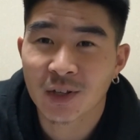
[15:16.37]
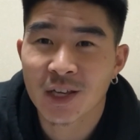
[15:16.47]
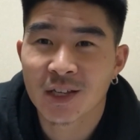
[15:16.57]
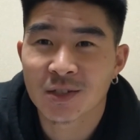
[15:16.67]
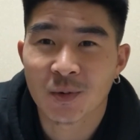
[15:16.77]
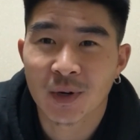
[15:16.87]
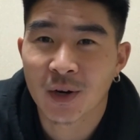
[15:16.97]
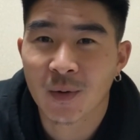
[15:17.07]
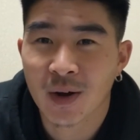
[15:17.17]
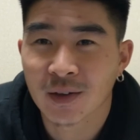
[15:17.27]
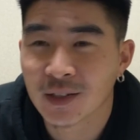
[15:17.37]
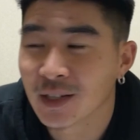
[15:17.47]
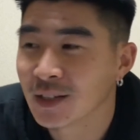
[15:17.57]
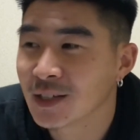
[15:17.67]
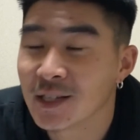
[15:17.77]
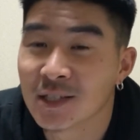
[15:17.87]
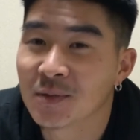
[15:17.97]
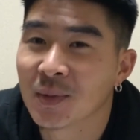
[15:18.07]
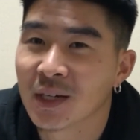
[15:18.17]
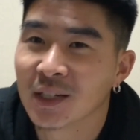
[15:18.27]
kids are running around yelling easy
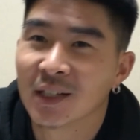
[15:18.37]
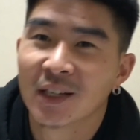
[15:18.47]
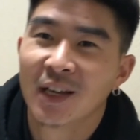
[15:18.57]
money.